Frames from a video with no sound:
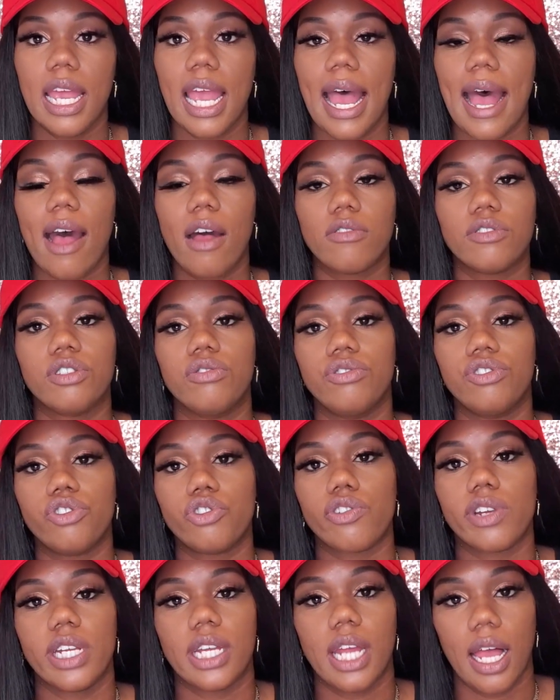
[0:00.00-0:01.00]
how to
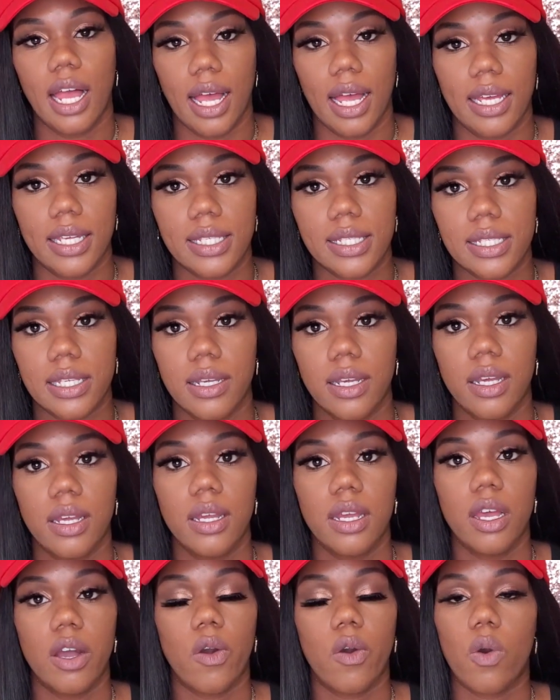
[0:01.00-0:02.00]
treat us,
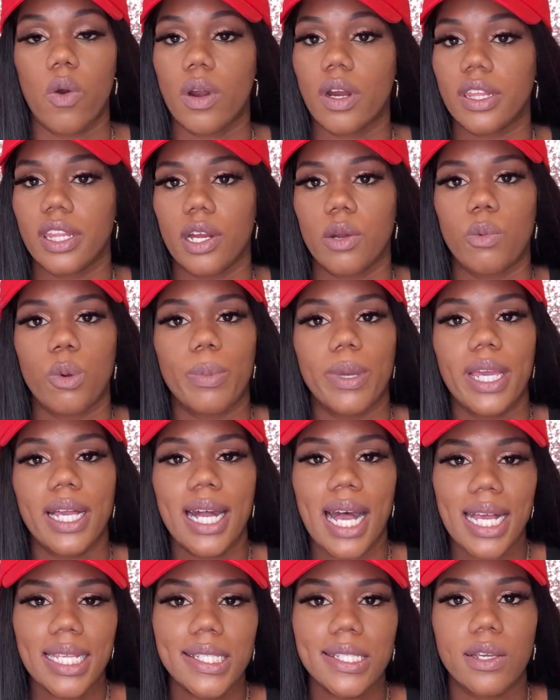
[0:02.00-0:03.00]
or there will be
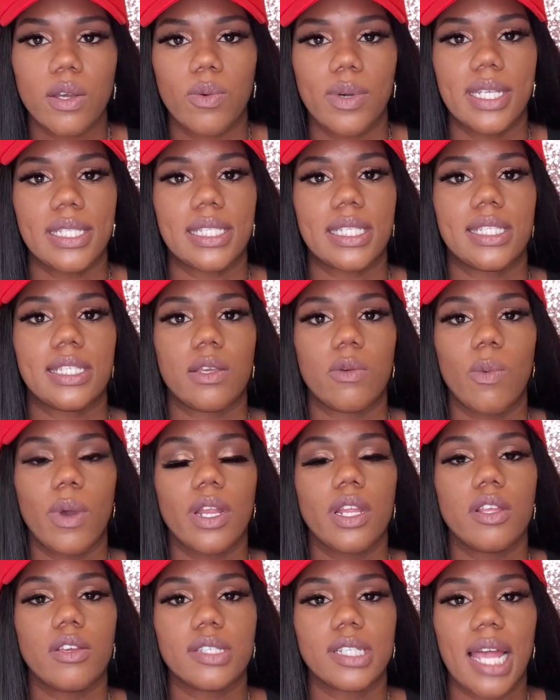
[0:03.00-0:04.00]
consequences, and one
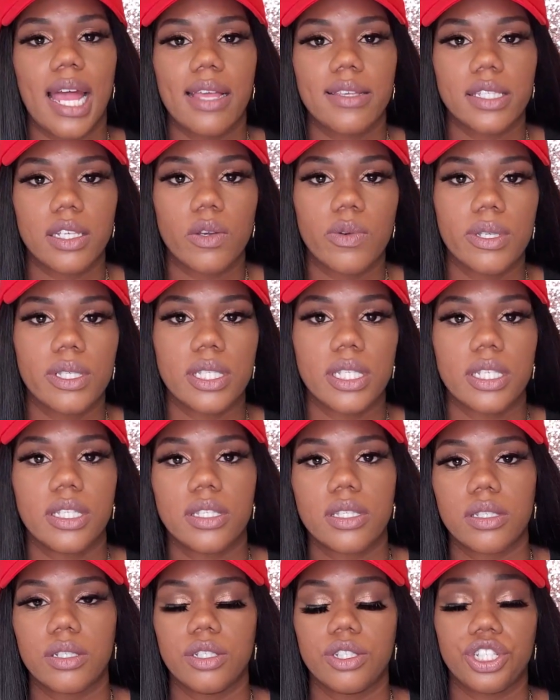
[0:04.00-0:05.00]
of those
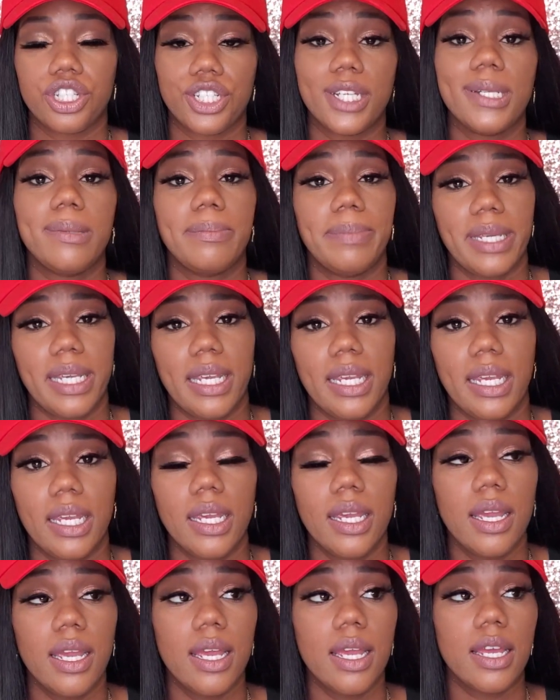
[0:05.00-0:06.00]
consequences should
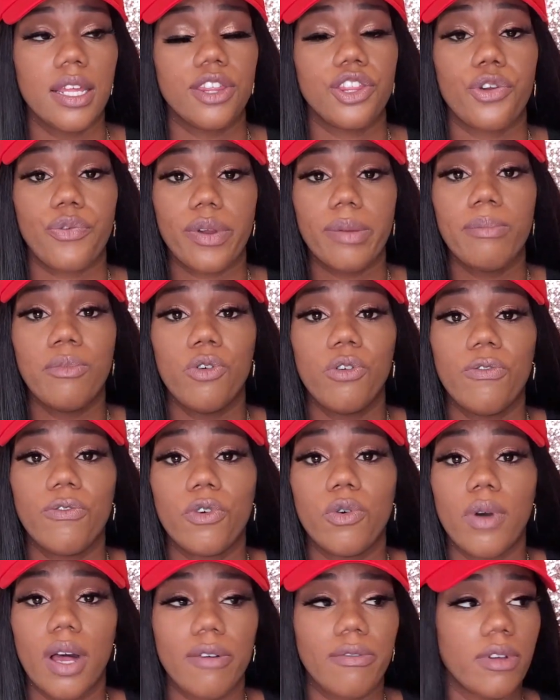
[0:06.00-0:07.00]
be the
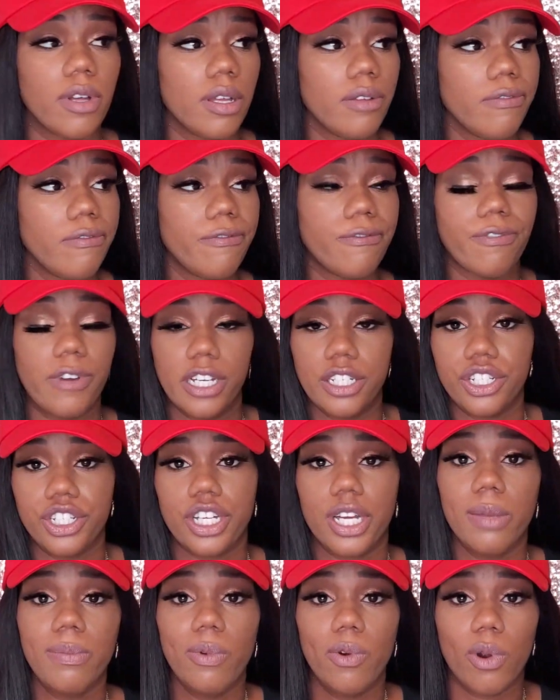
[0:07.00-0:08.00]
removal of a
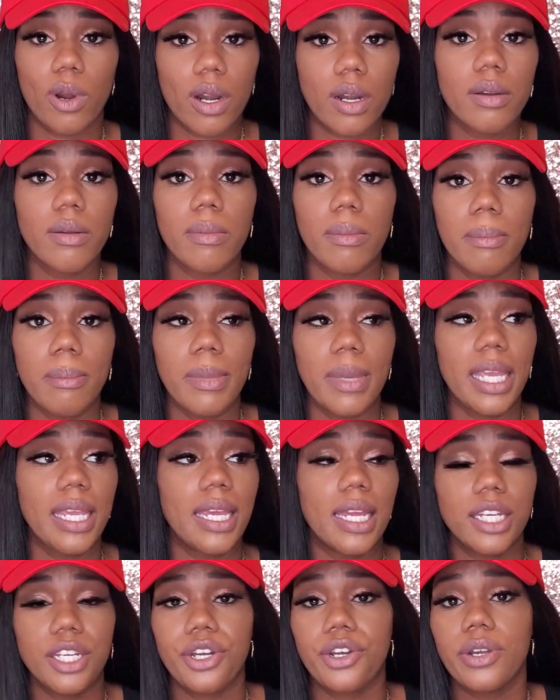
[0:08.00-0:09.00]
friendship or
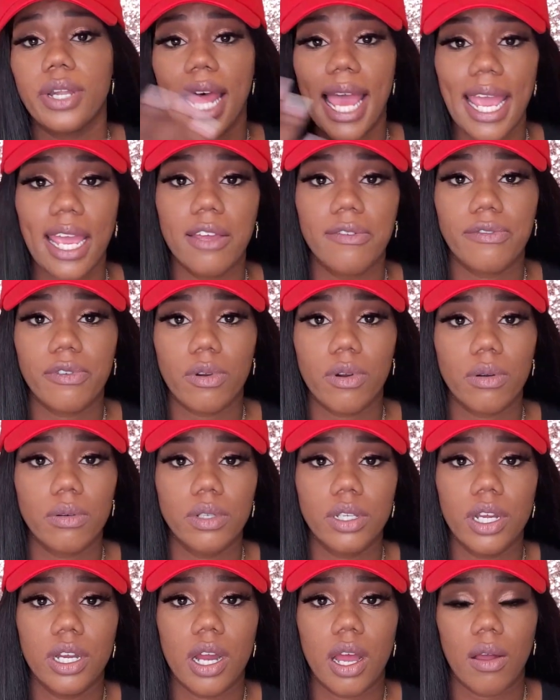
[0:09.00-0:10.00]
me in your life, or
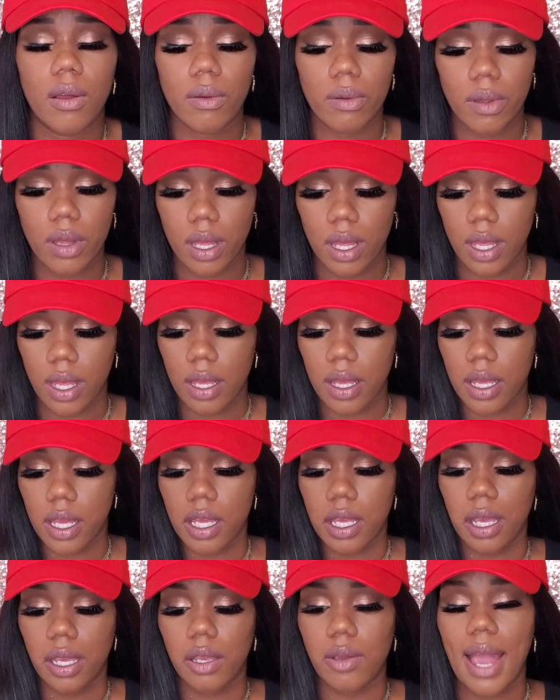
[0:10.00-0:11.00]

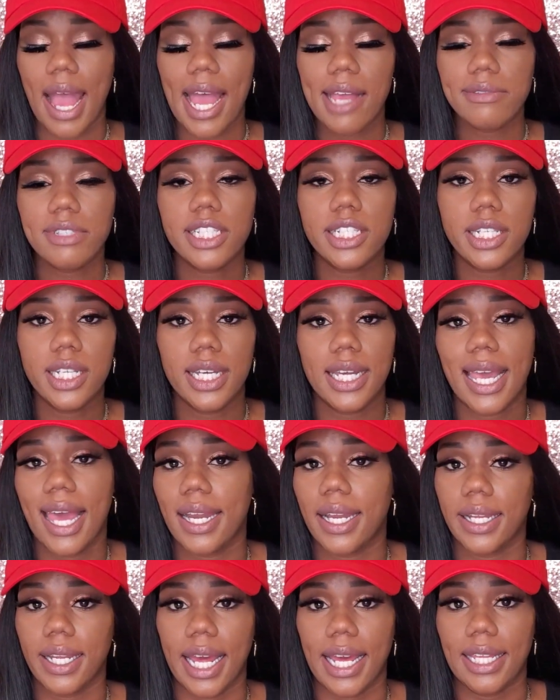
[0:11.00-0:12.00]
you have to look
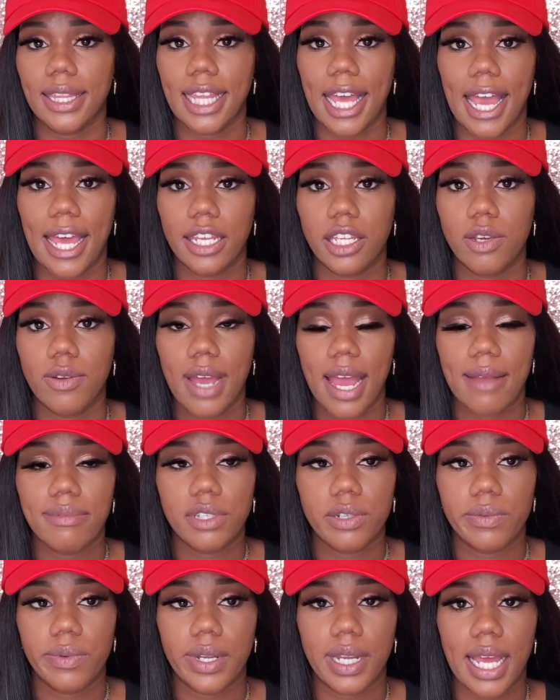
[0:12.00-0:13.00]
at it like that. You have
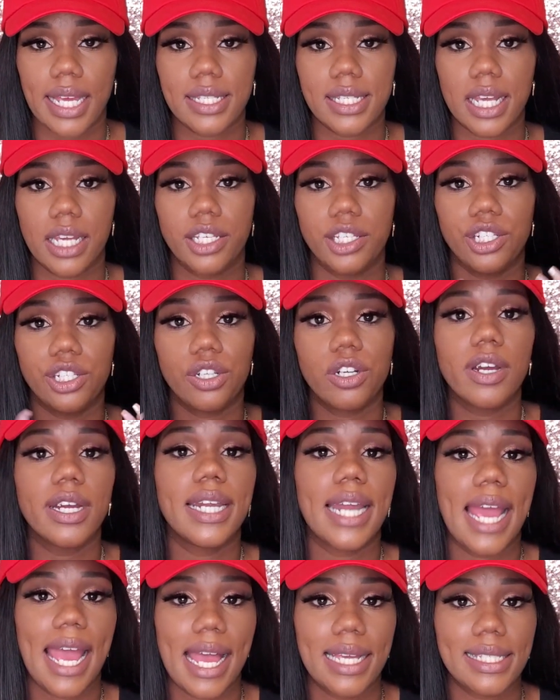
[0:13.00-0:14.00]
to realize that you're
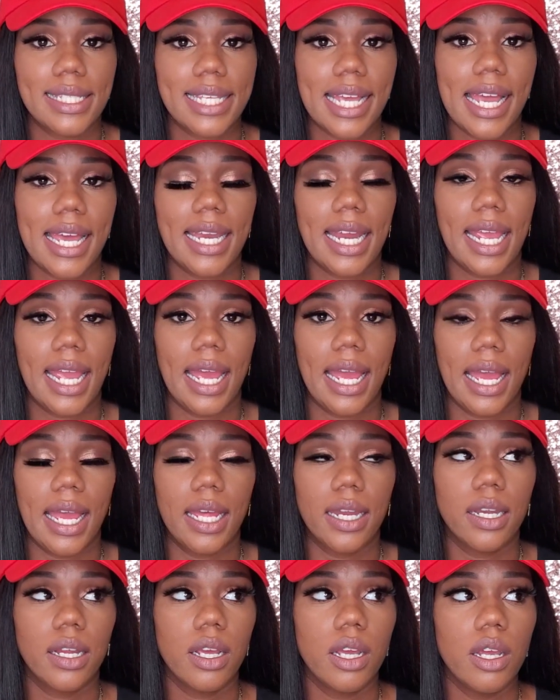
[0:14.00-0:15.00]
an asset
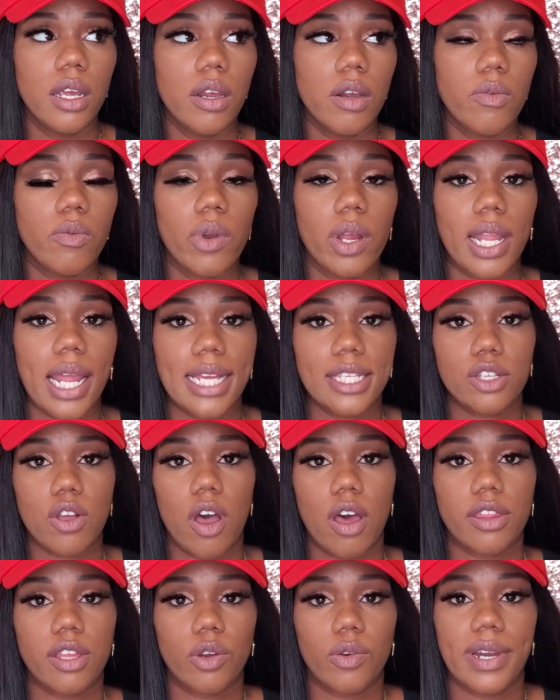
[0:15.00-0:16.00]
and realize
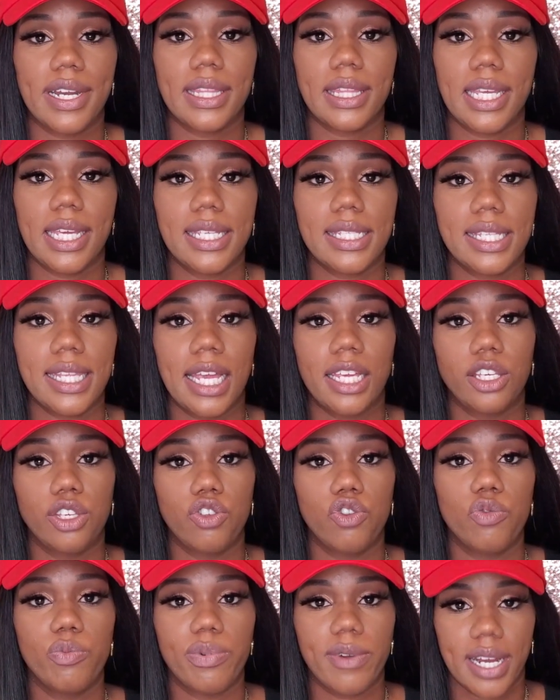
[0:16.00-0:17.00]
all the great things that
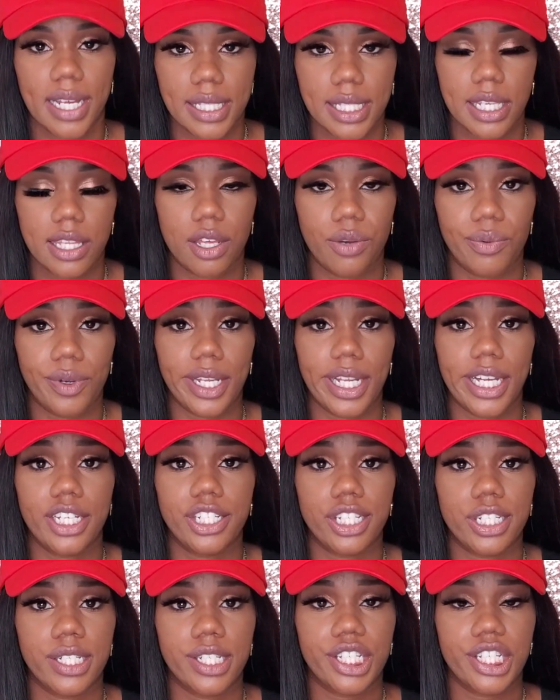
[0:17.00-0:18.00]
you bring to the
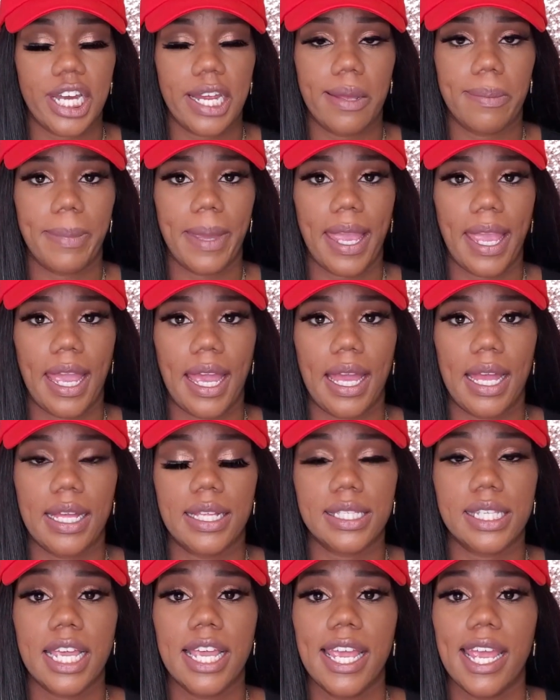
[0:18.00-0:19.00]
relationship.
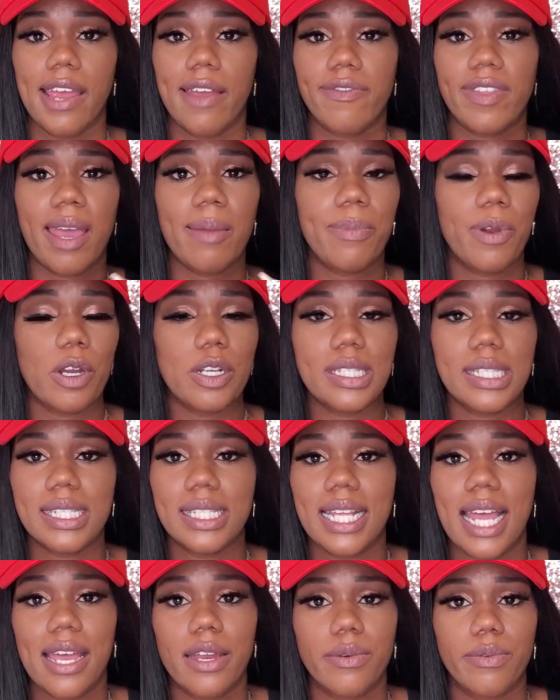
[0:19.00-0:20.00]
And if that person's
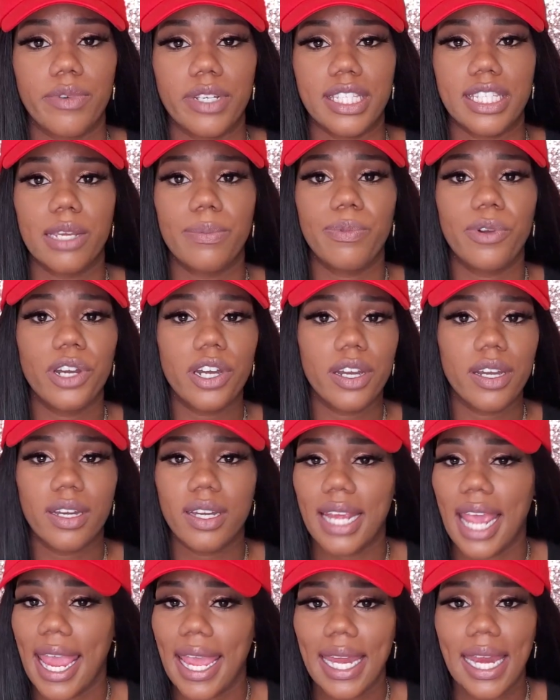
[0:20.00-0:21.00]
not
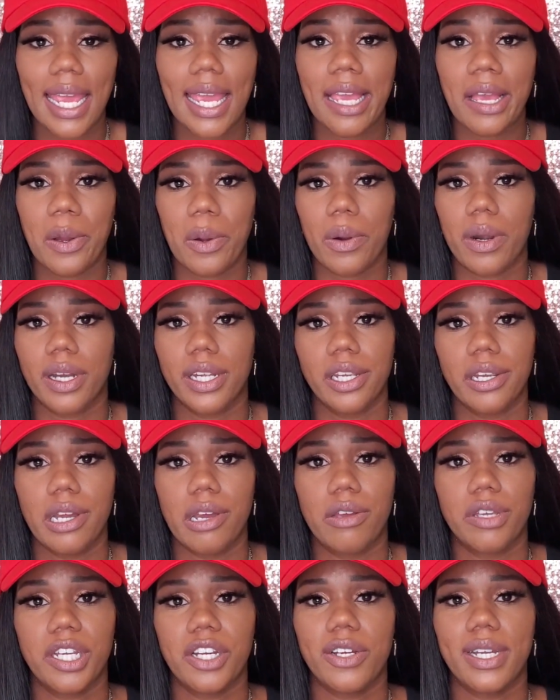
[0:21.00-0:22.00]
reciprocating, or
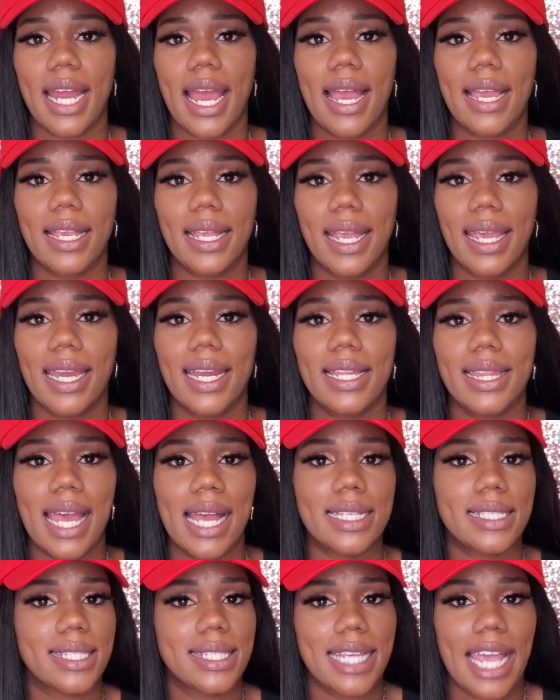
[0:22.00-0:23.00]
you're not getting
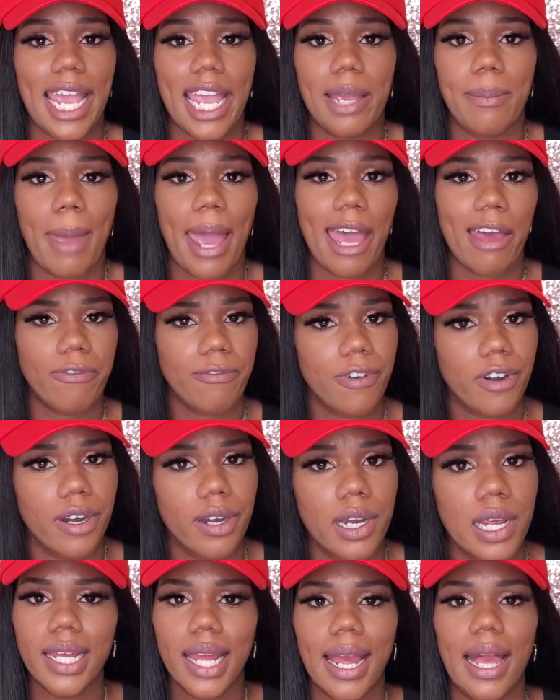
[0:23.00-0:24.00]
that same
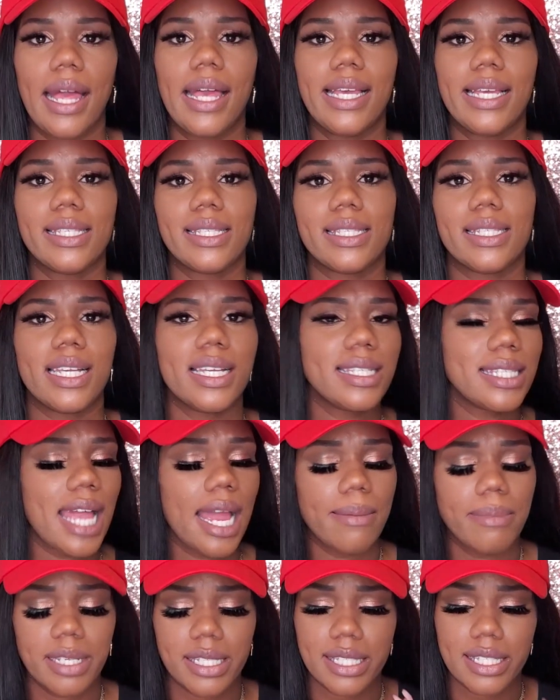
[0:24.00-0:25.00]
effort, yeah, it's
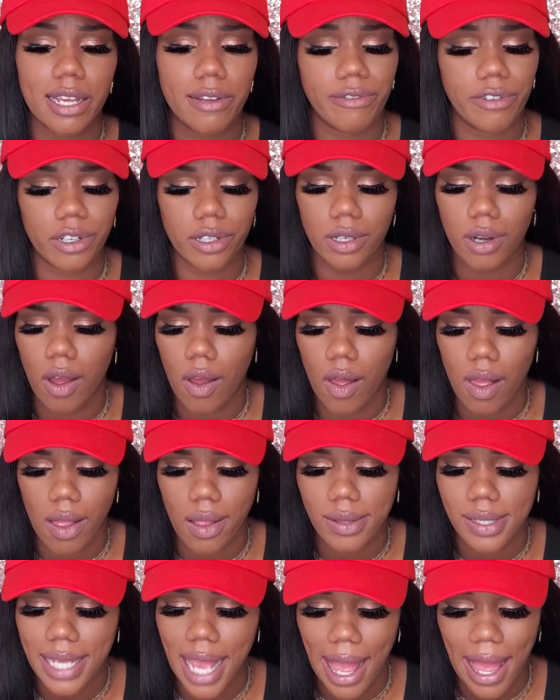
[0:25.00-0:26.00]
time to sever
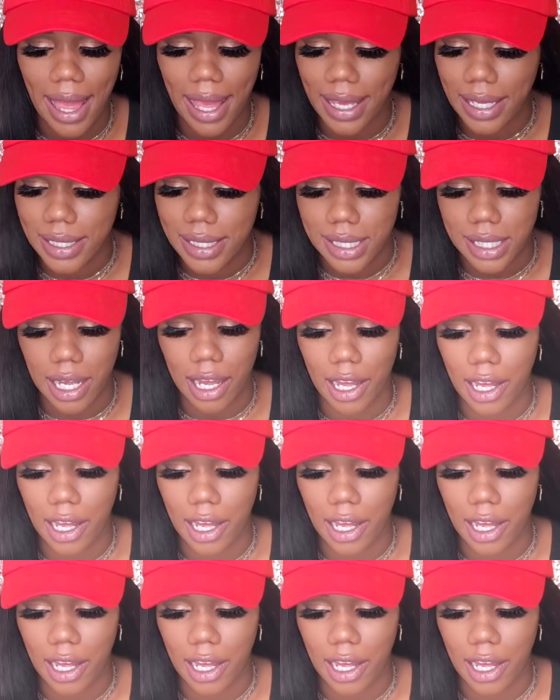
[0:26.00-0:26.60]
all ties.